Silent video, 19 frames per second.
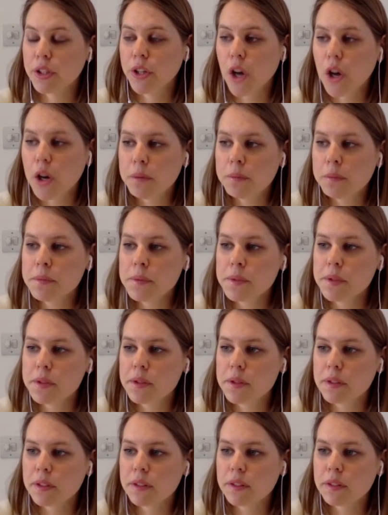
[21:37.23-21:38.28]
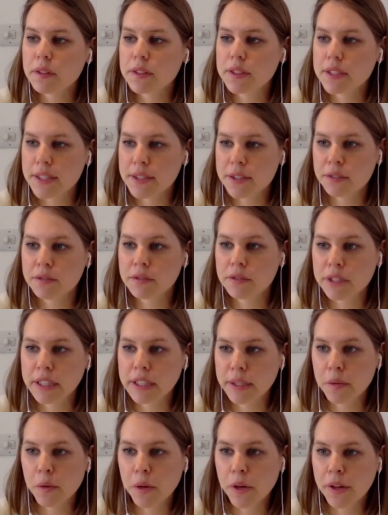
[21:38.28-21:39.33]
comms doesn't
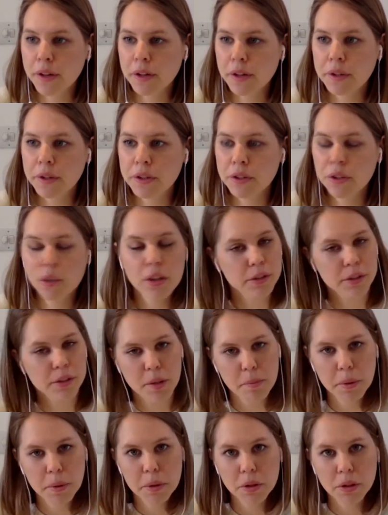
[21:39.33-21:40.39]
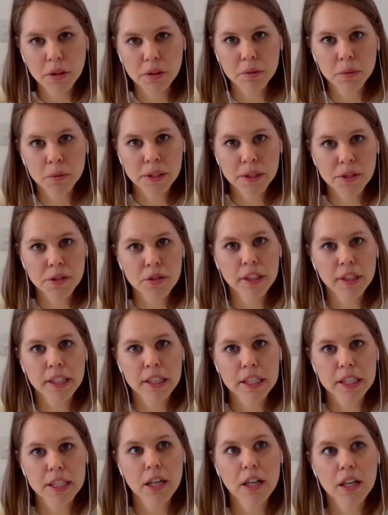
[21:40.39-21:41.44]
really work when you only pull on one string at
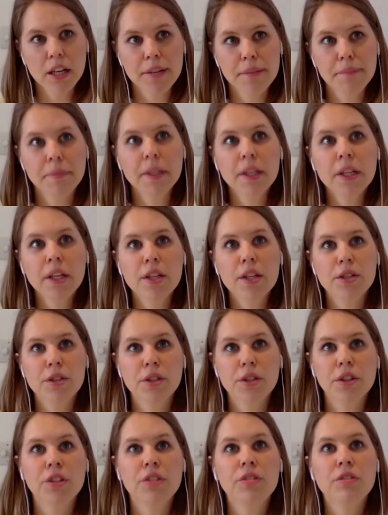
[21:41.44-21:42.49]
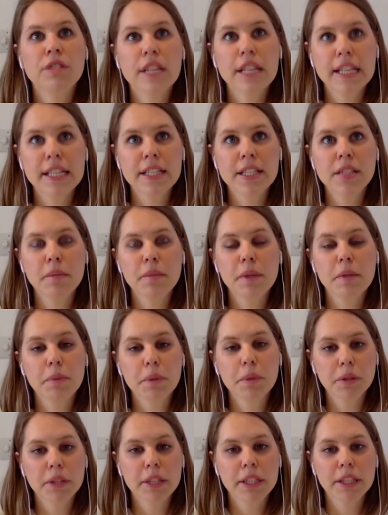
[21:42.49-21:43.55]
a time. So you need to be
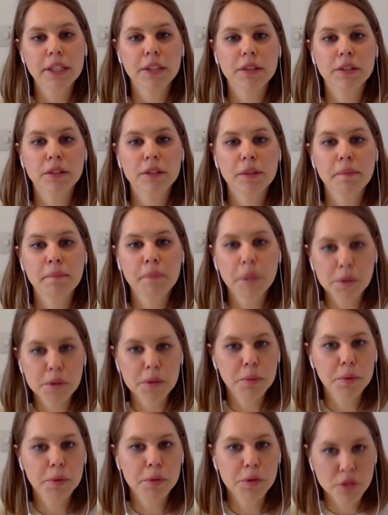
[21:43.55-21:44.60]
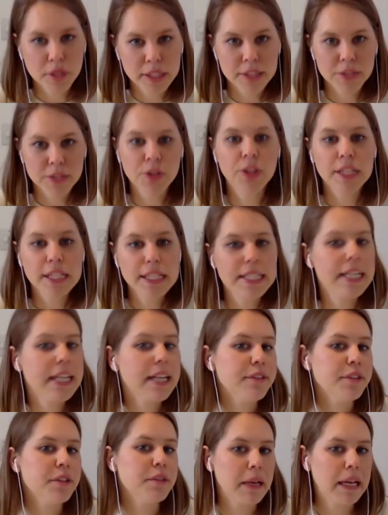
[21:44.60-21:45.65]
pulling on multiple strings. You need to
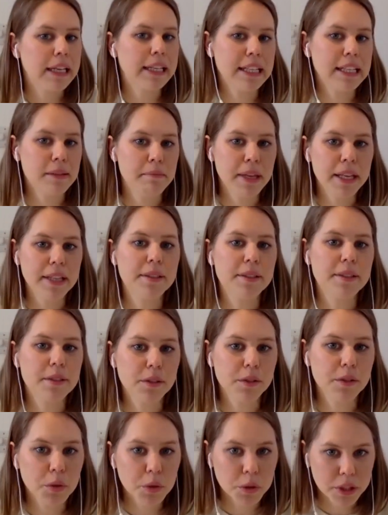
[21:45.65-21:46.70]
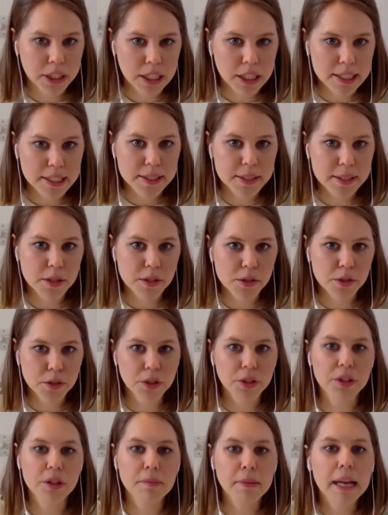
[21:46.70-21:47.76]
have your marketing mix organized. So
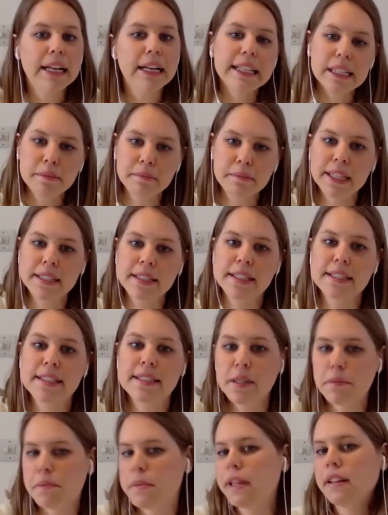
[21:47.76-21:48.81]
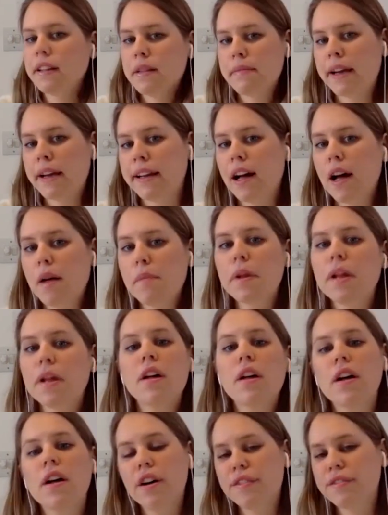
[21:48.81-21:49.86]
your marketing mix is typically made up
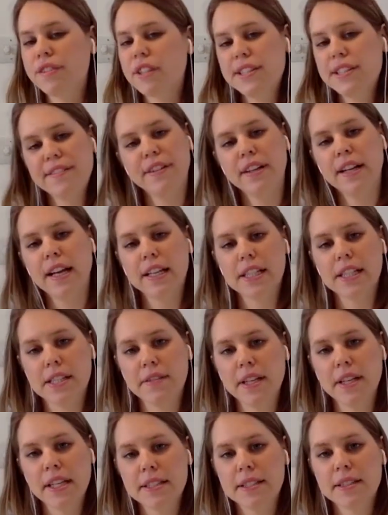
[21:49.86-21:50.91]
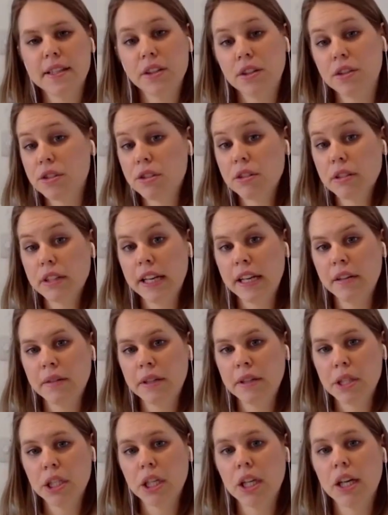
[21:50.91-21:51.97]
of the different activities that you do at any
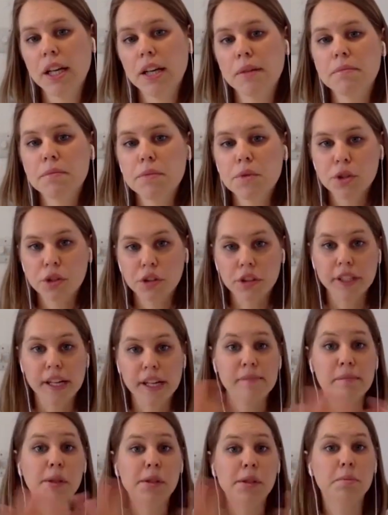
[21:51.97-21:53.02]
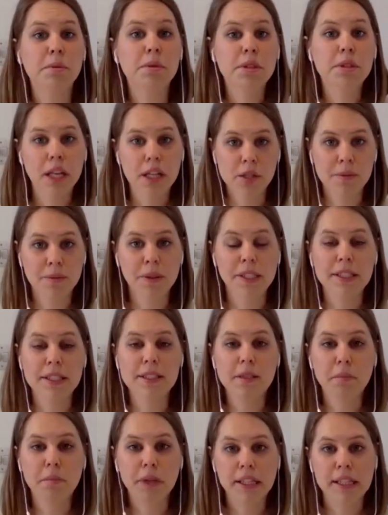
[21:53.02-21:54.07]
one time to create multiple touch points
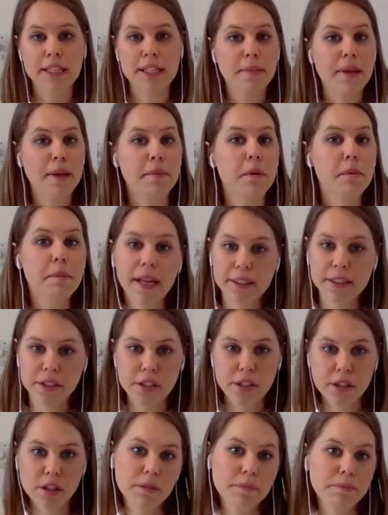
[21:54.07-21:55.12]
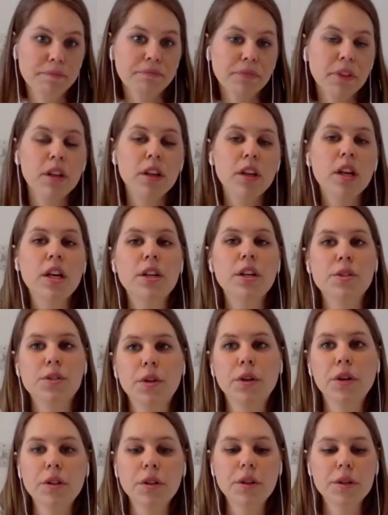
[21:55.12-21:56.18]
to bring these people back to you.
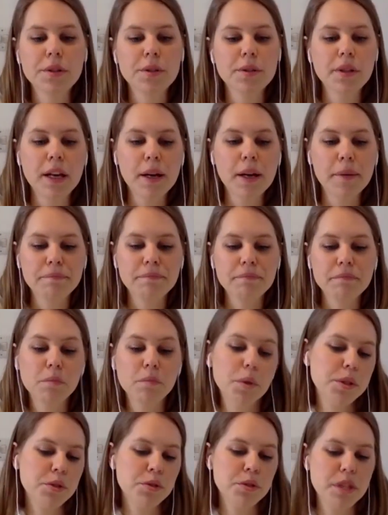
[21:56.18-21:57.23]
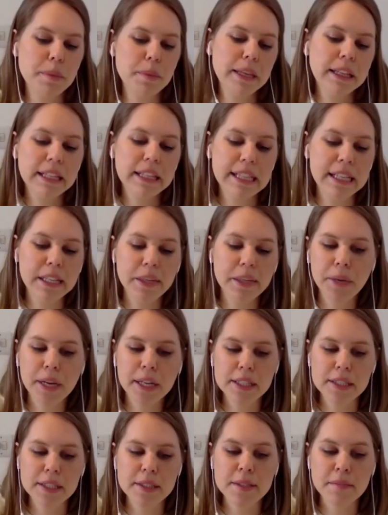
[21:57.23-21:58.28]
So those, um, what's typically in a
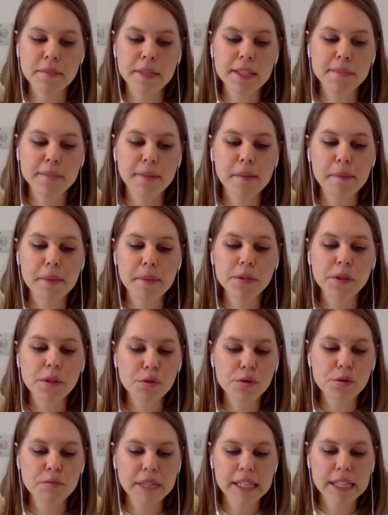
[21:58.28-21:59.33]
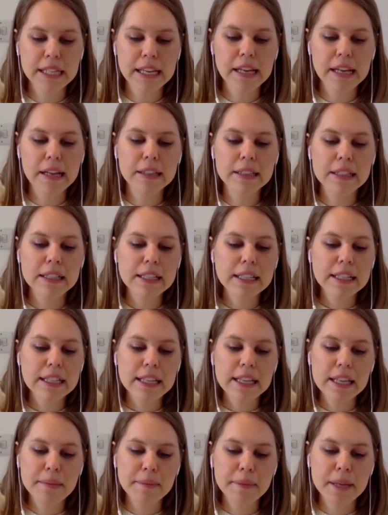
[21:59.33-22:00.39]
practices mix might be social media,
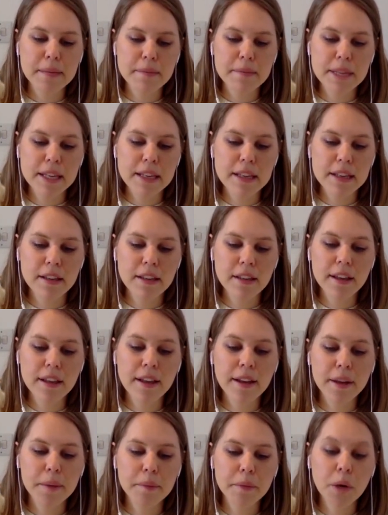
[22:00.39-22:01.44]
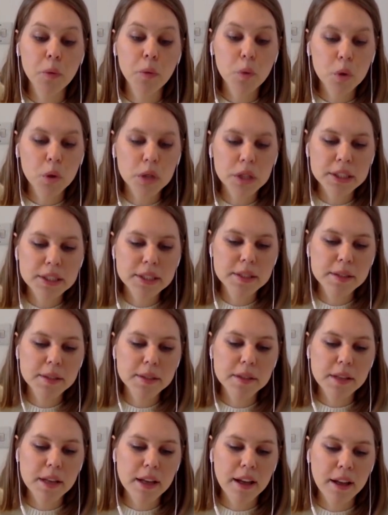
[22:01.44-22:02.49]
it might be um,
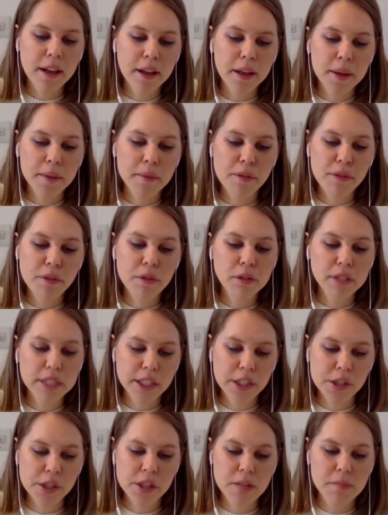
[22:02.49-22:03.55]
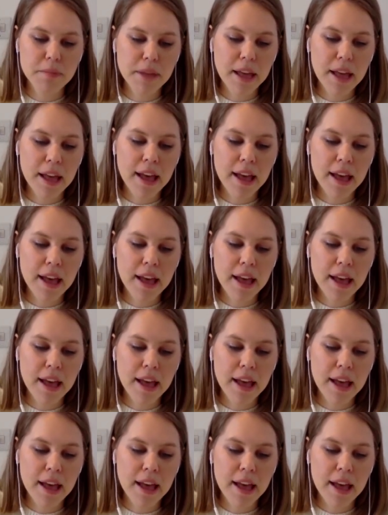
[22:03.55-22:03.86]
awards, um, thought leadership,